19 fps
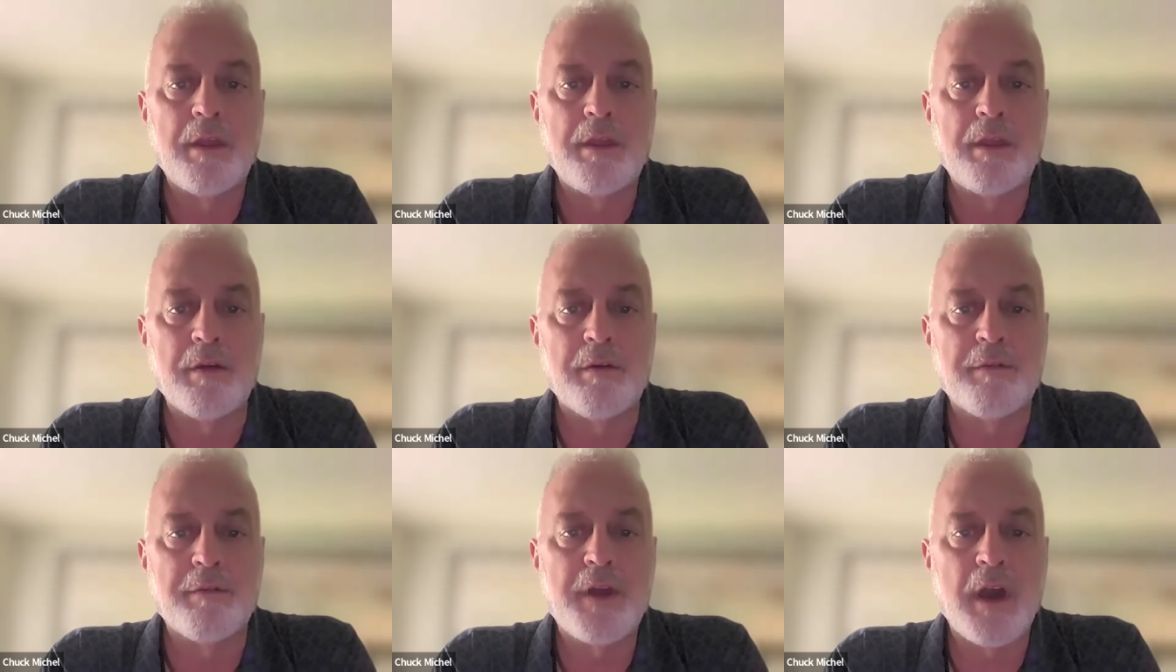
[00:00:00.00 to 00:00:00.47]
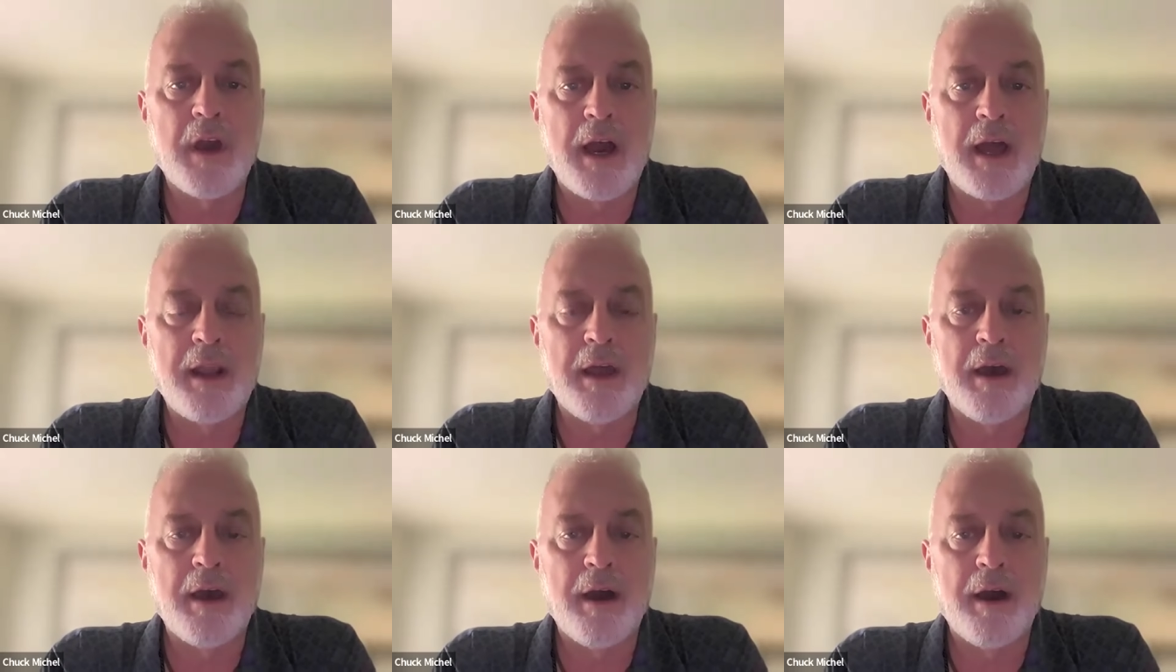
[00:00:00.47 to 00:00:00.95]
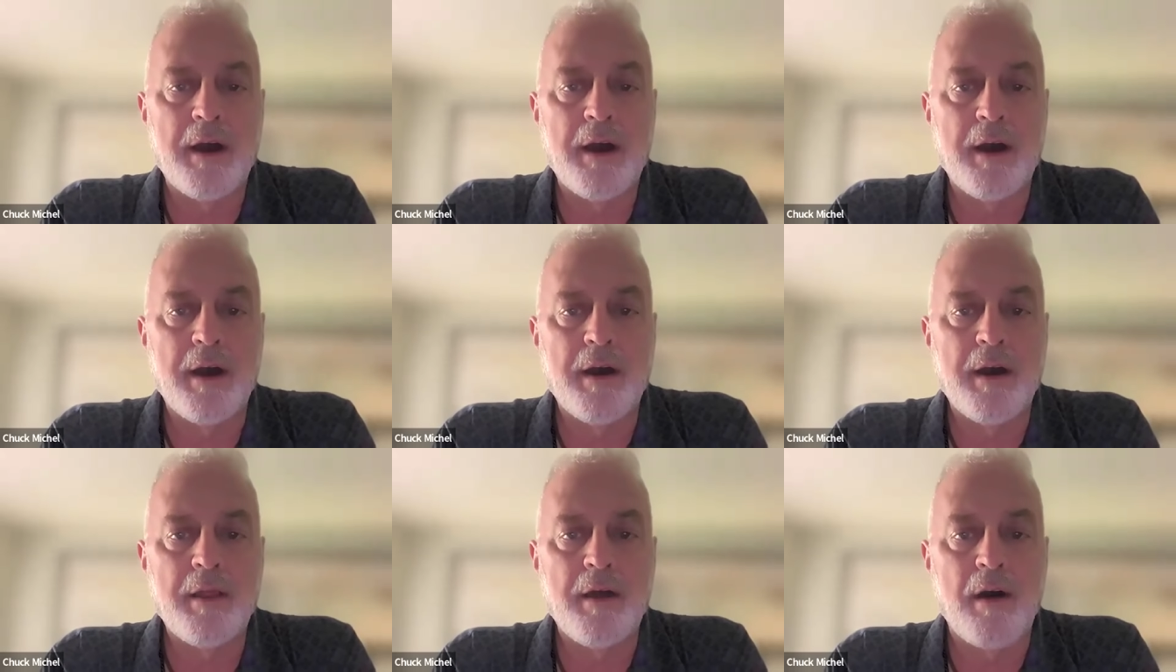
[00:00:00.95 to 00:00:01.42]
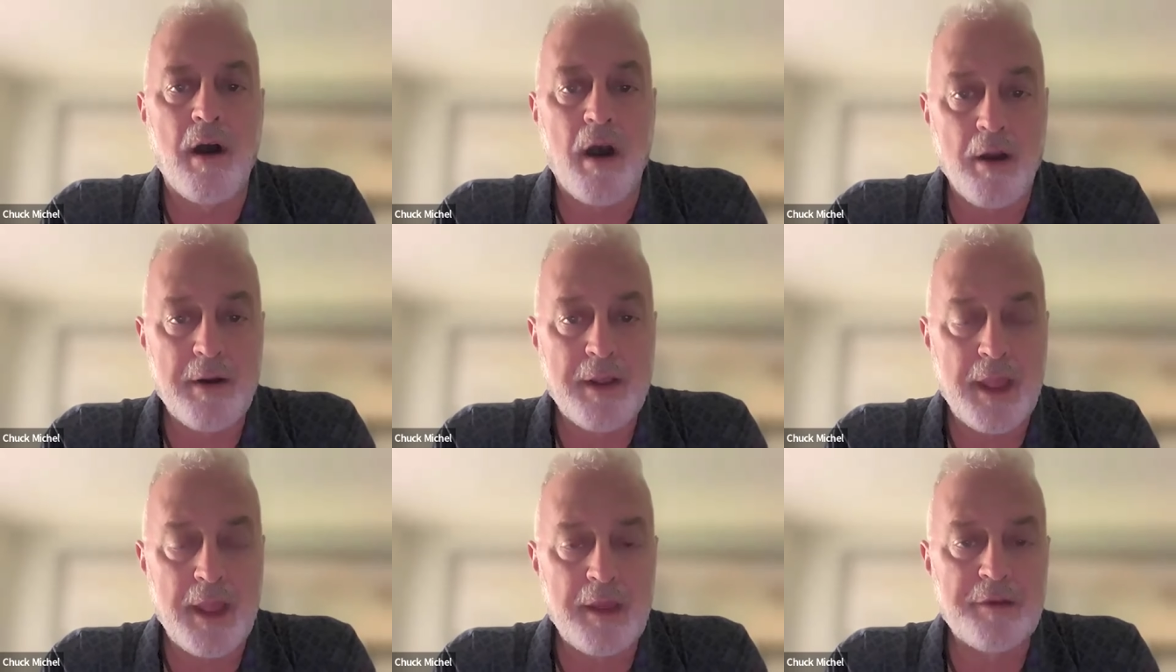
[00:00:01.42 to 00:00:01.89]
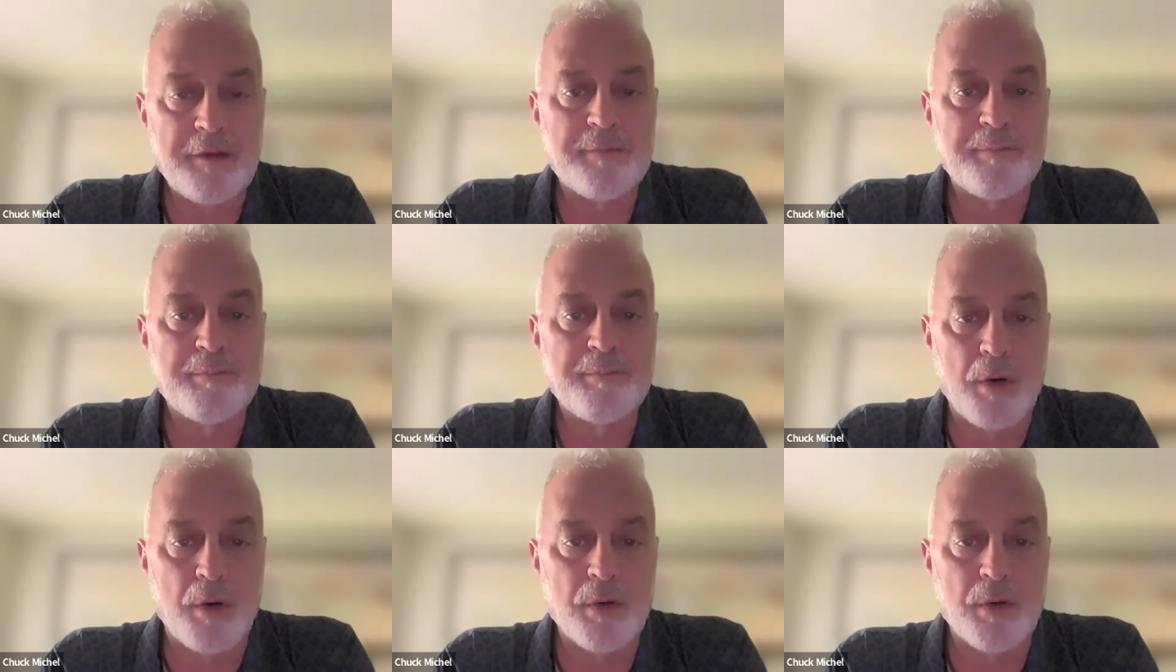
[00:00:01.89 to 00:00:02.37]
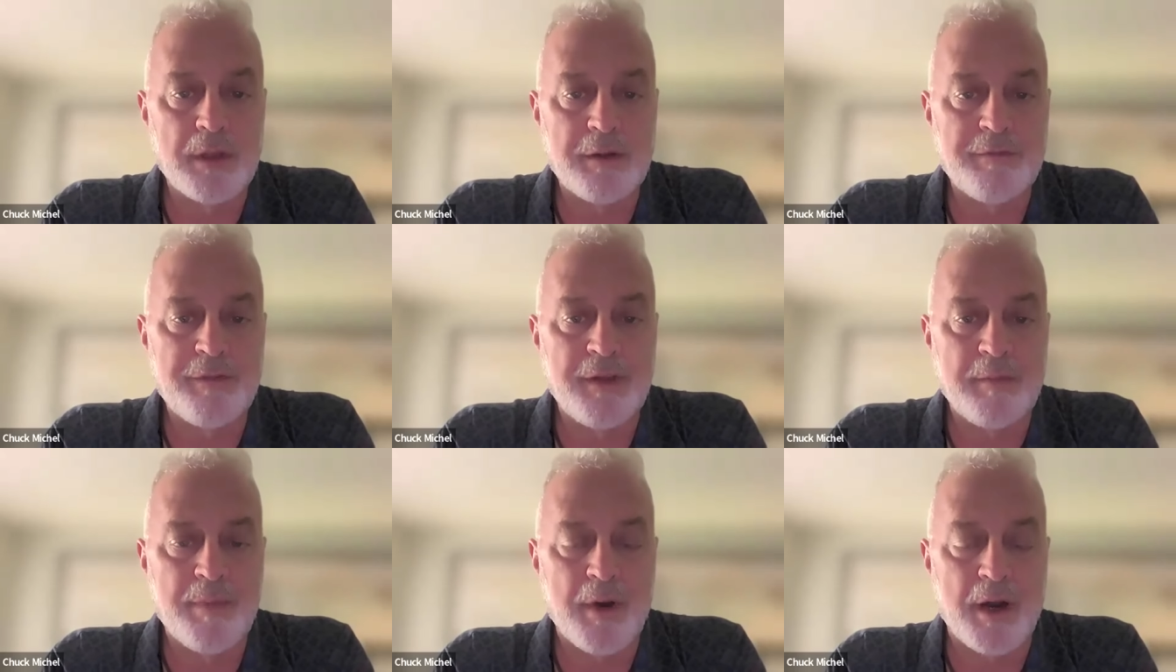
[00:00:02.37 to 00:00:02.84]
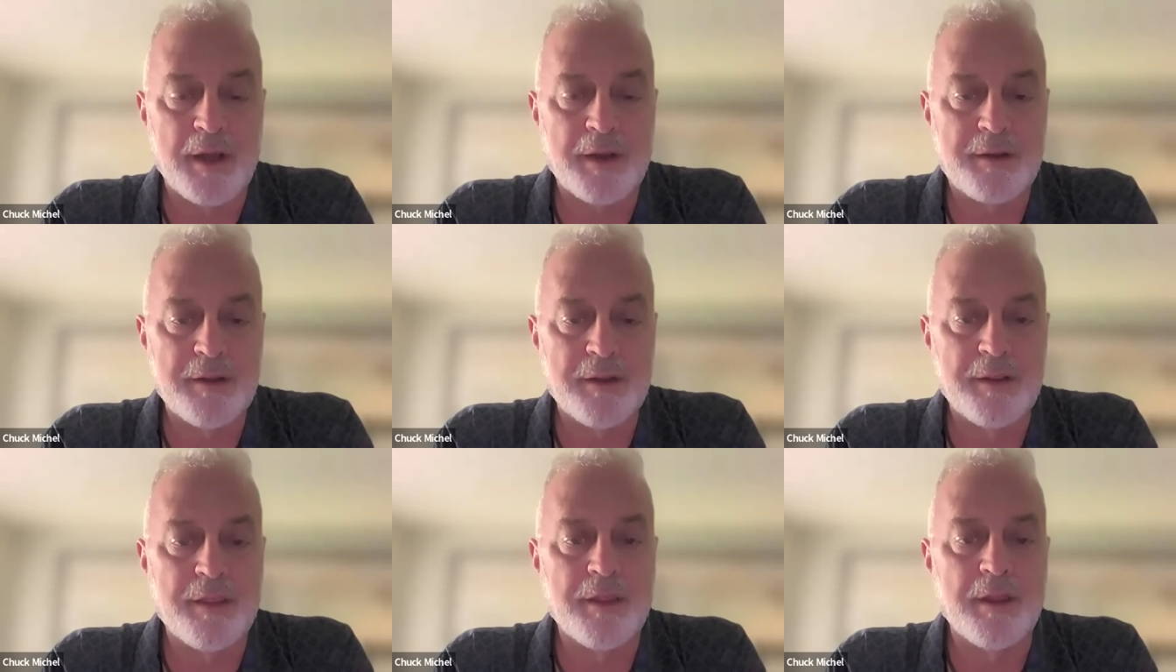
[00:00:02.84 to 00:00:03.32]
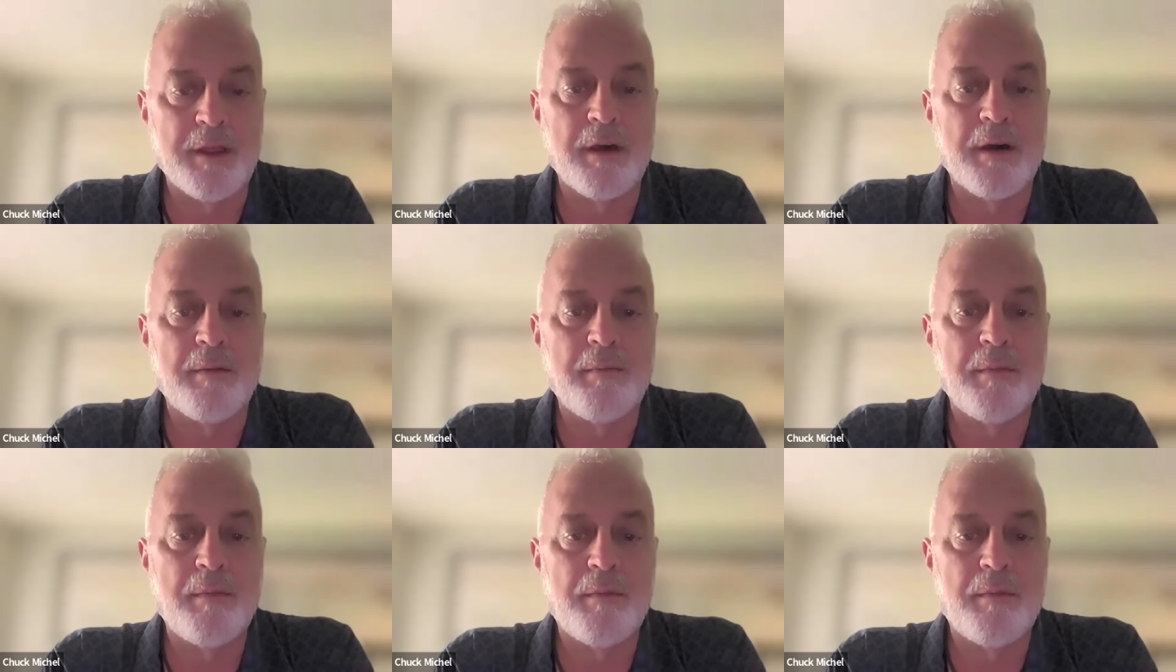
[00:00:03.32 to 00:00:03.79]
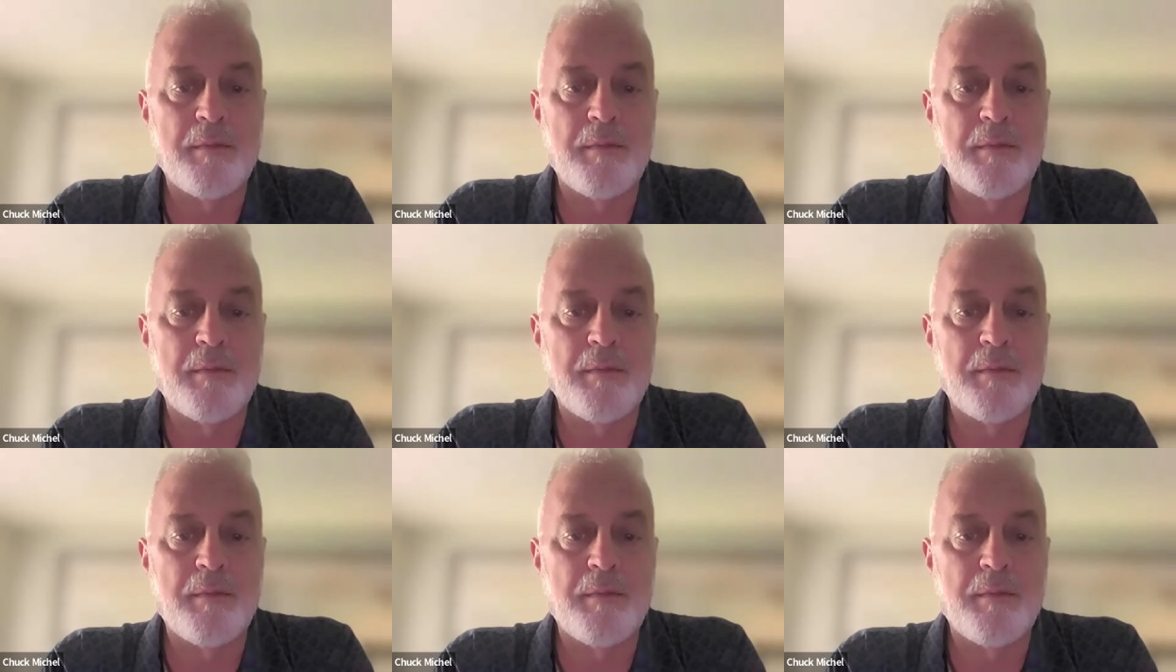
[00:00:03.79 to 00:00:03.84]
You've got uh, our case, Boland v. Bonta, the